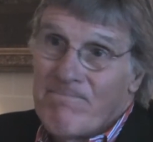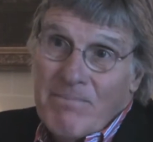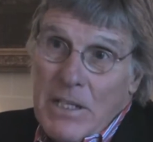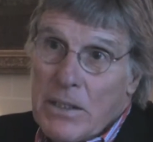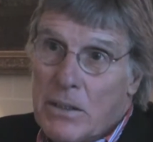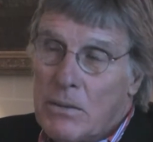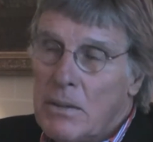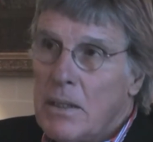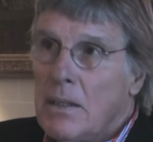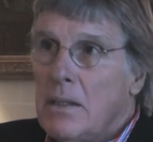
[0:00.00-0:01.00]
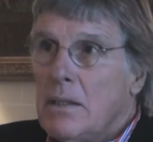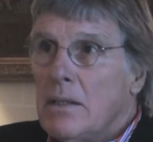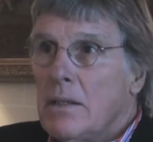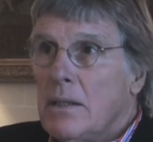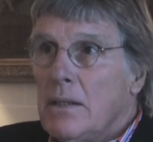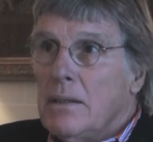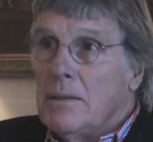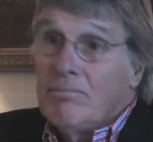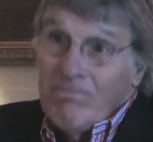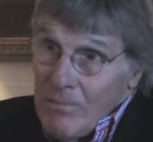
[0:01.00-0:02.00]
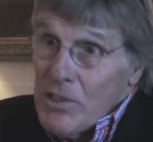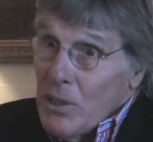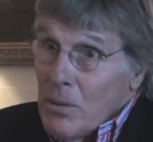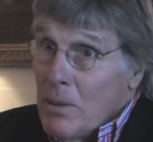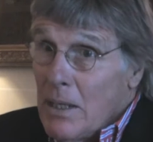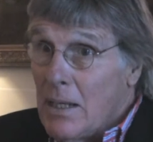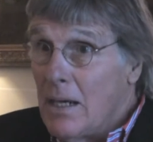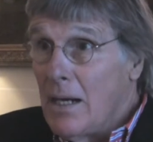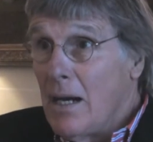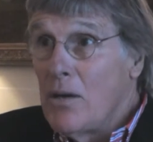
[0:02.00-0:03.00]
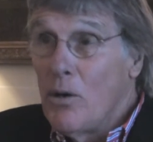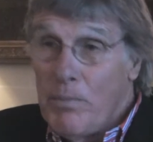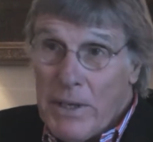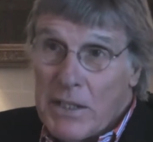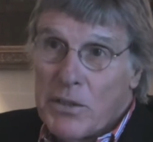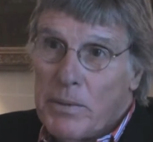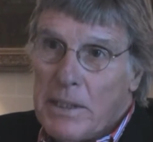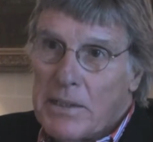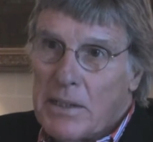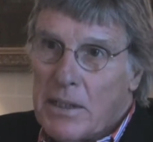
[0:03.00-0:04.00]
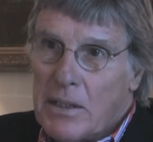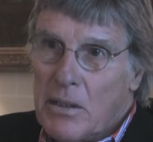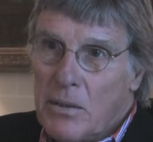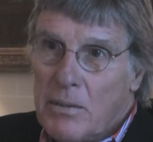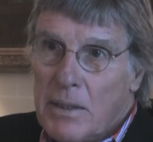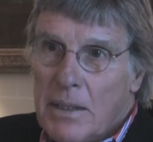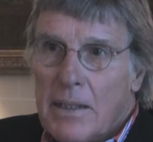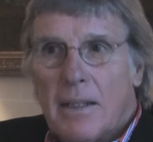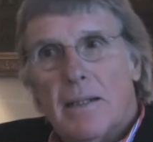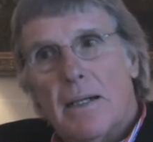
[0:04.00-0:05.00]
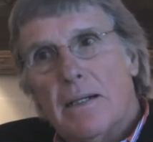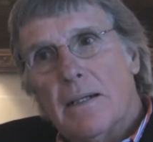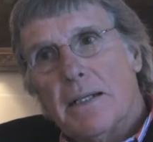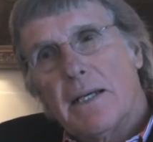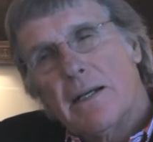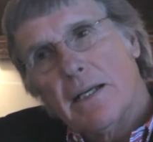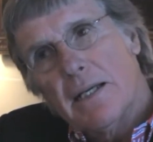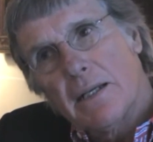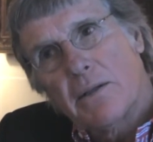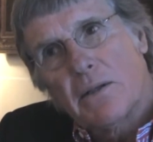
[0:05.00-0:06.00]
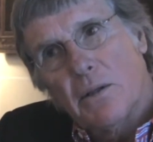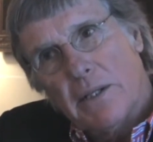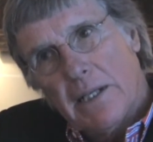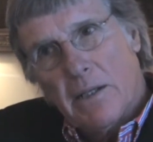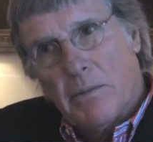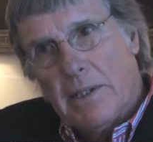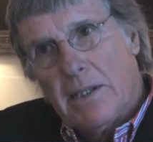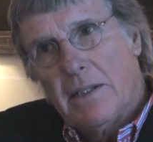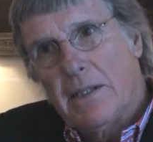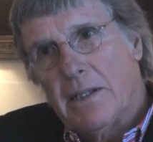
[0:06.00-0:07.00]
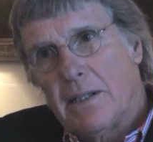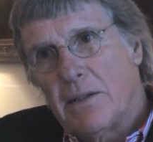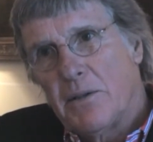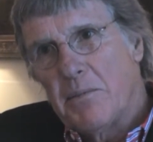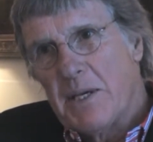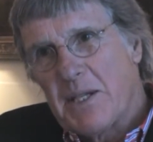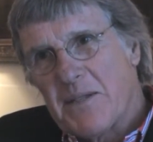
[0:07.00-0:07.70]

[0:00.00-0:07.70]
you know. So I hope that's the way it's going to go. On the other hand, it could go the other way. It could make